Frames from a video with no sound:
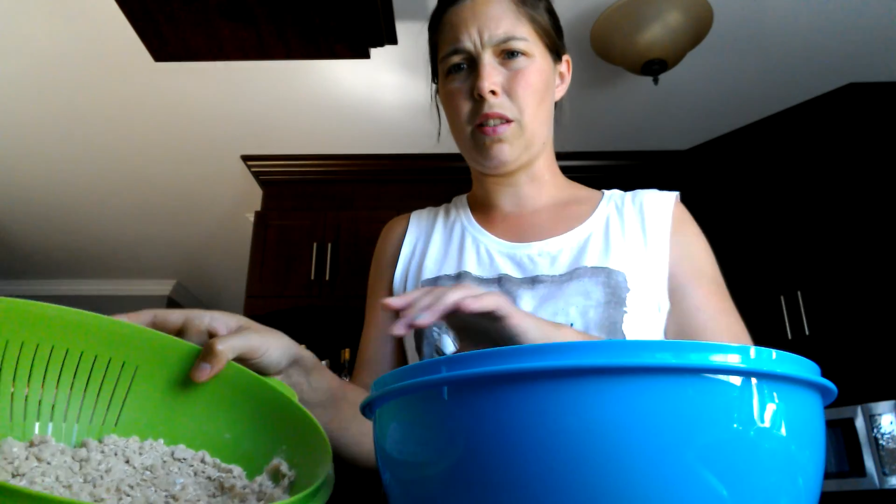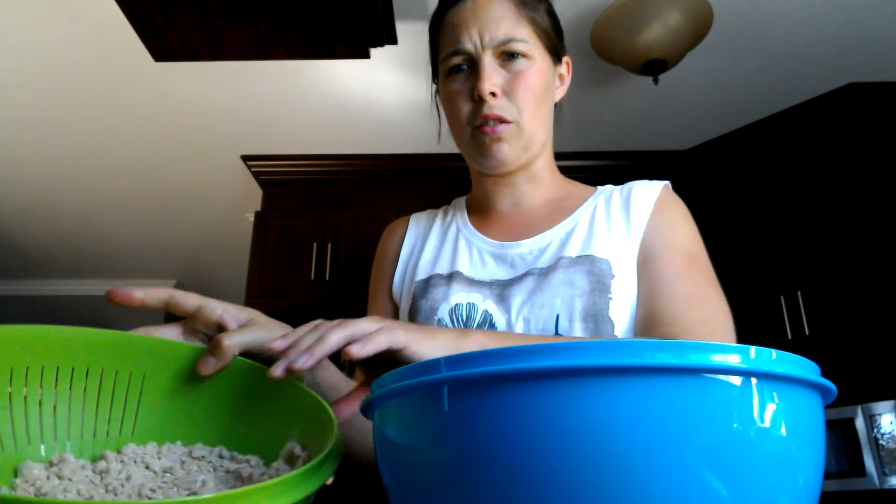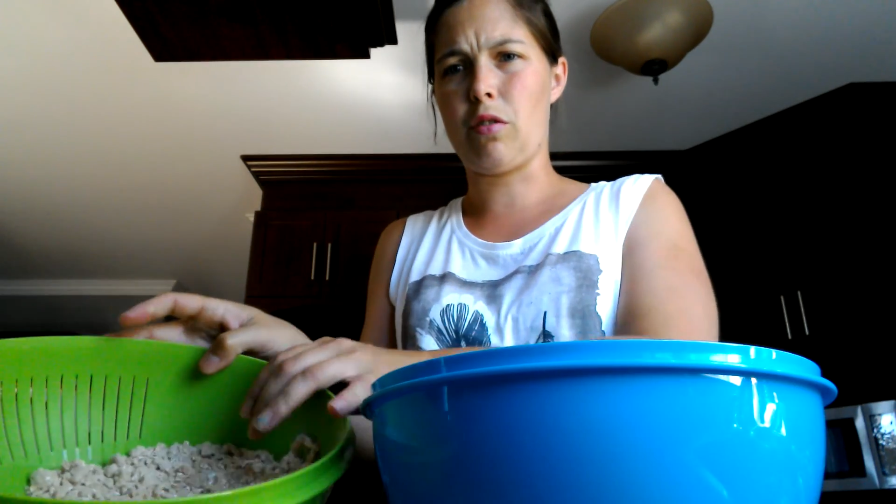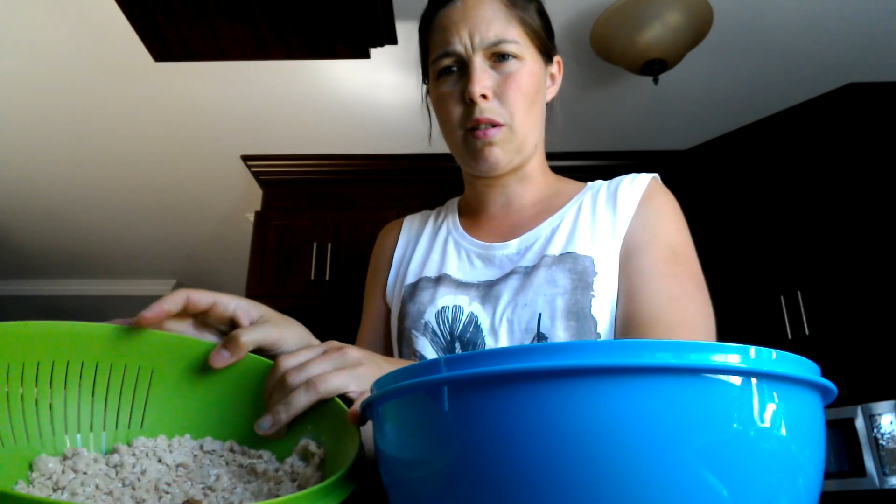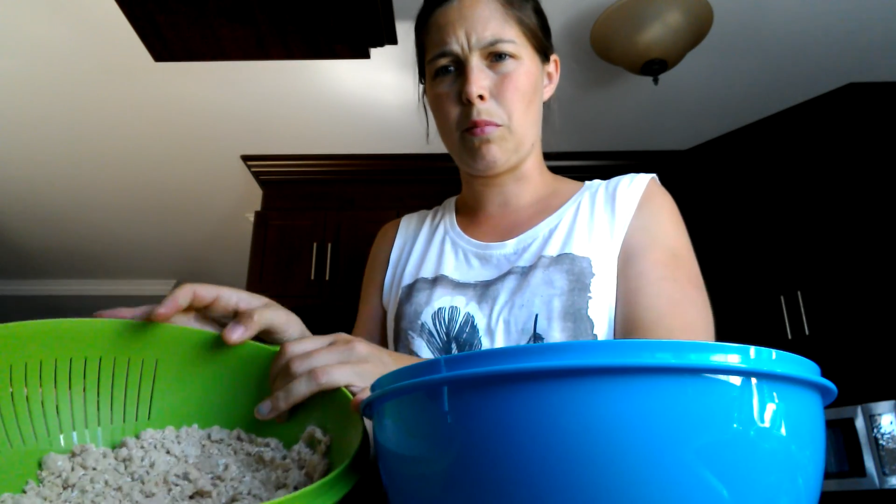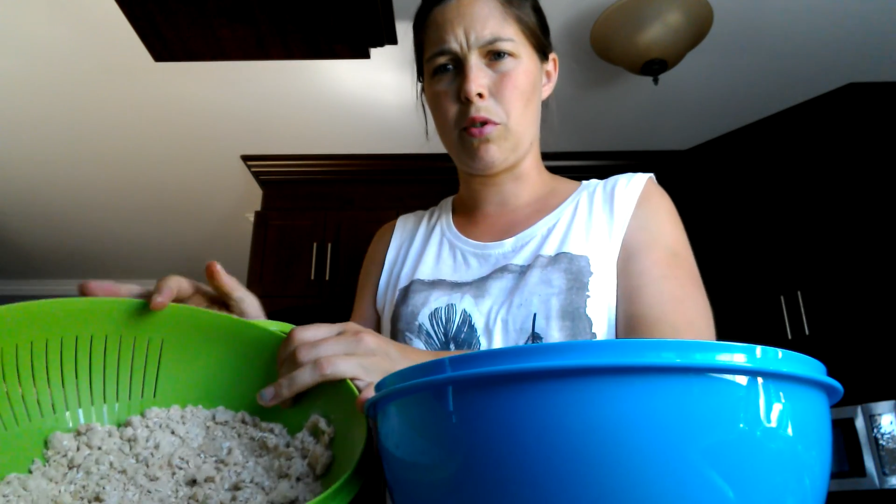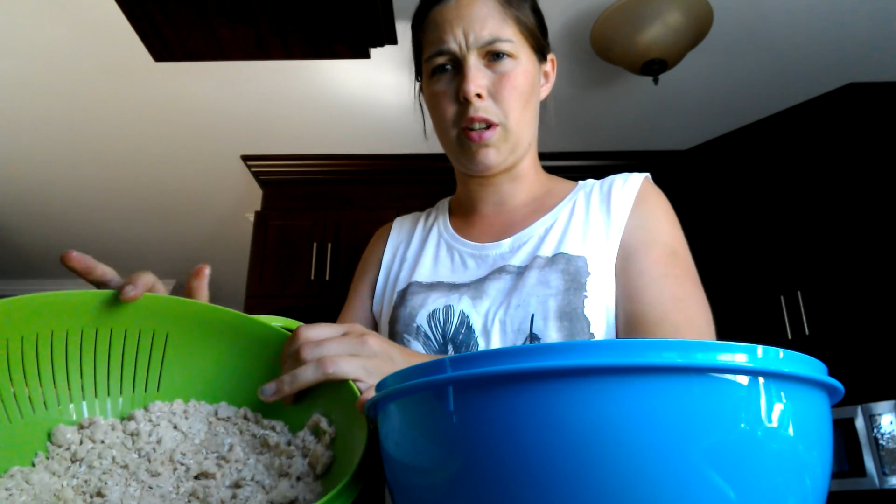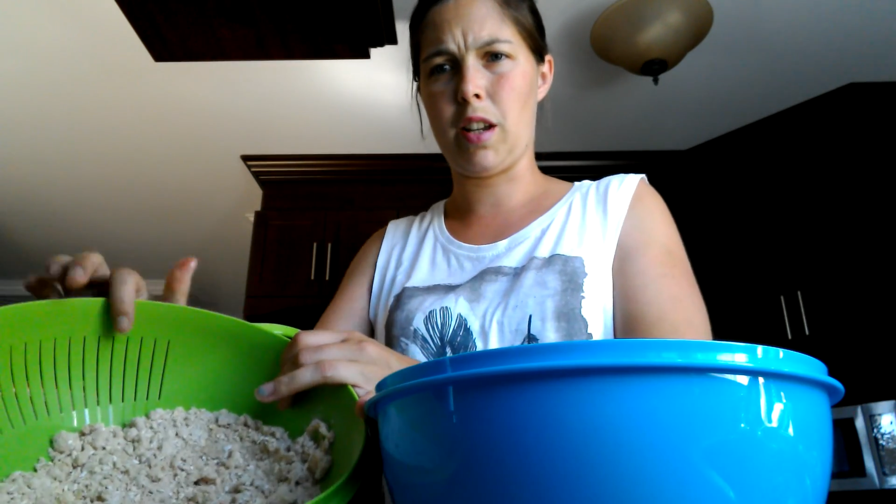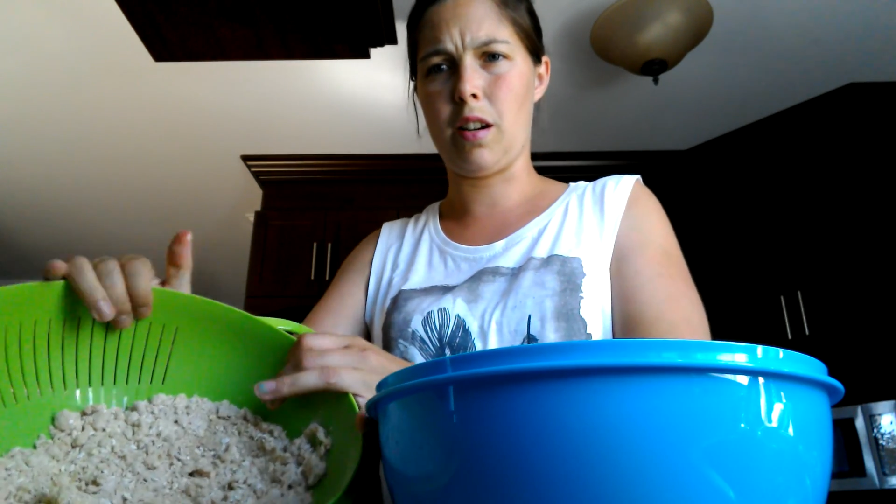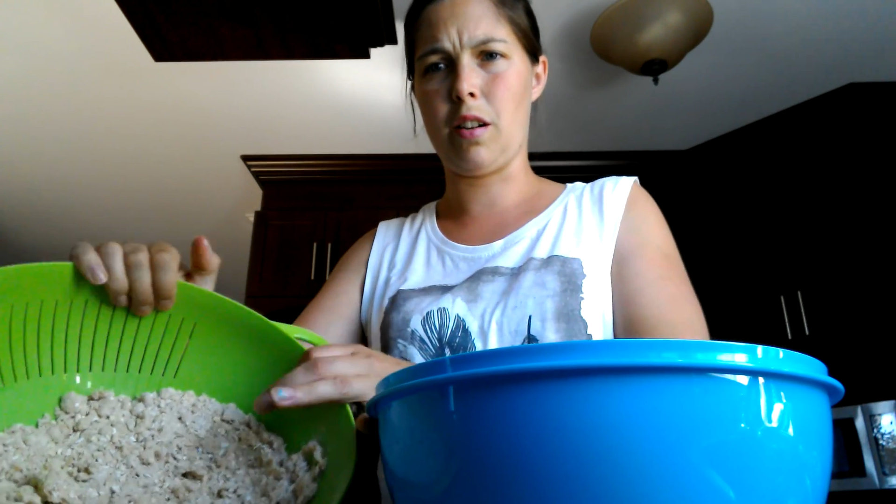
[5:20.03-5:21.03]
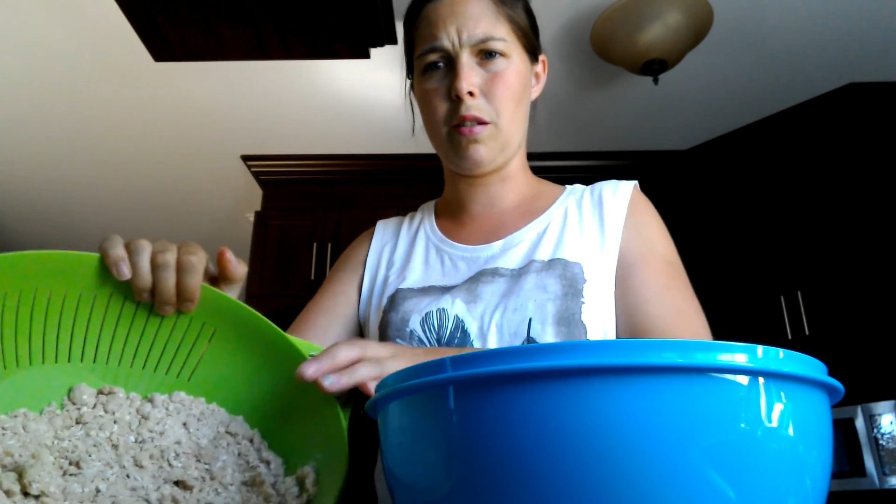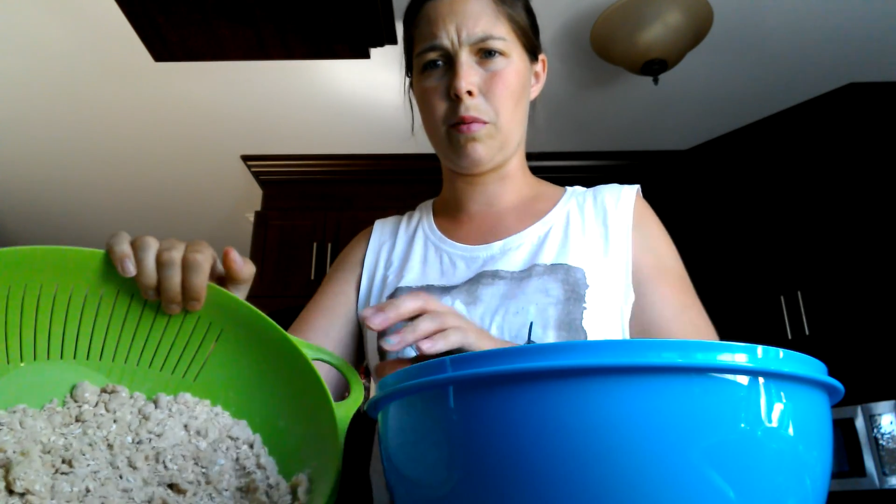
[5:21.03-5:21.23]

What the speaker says: the crumble here